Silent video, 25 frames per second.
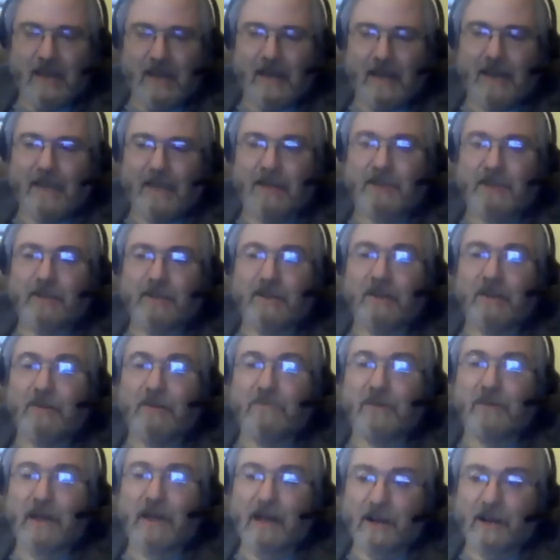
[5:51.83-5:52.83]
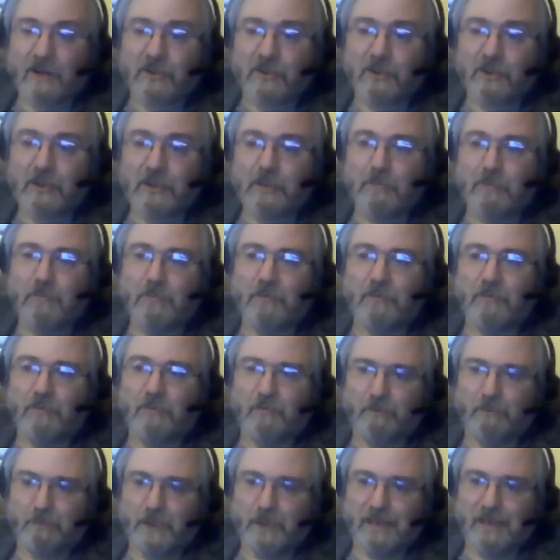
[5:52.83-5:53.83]
And there have actually
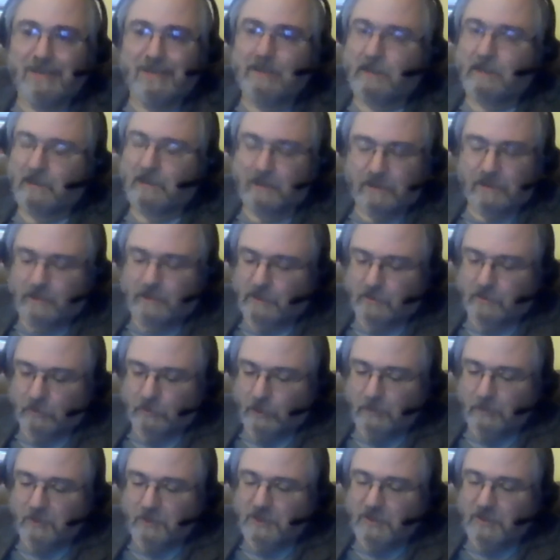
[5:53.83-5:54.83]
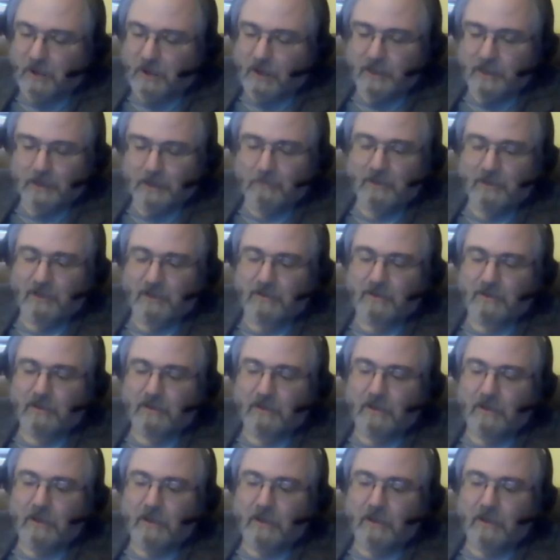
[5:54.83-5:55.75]
it's already been documented.